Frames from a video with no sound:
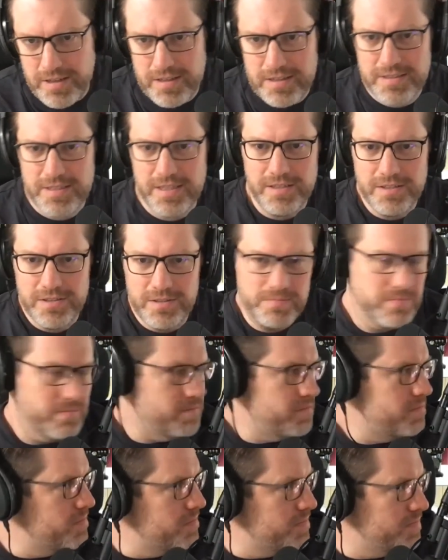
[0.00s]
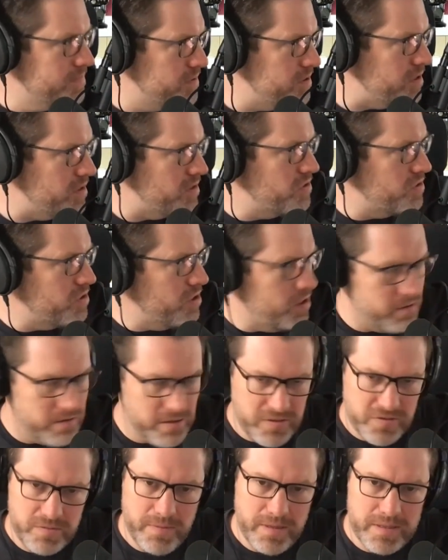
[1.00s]
Like I tell some sort of
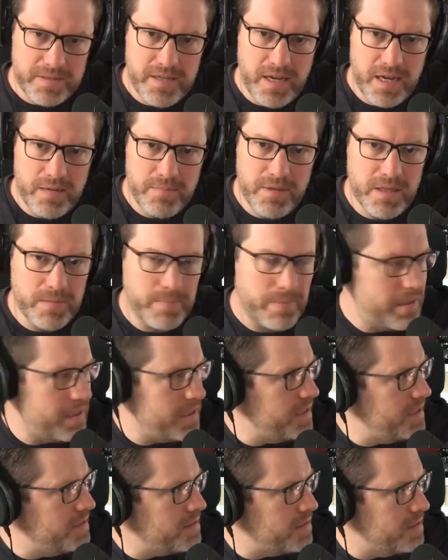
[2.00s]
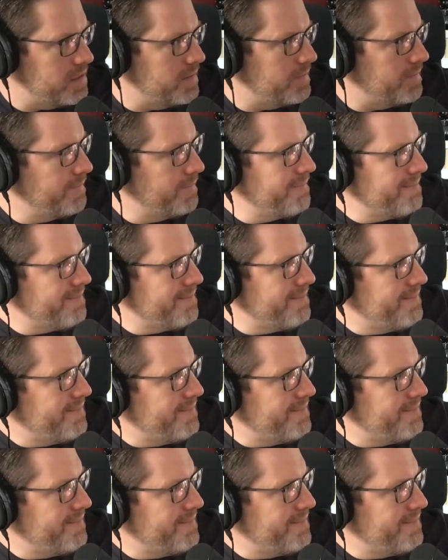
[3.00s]
stories from my time in the police and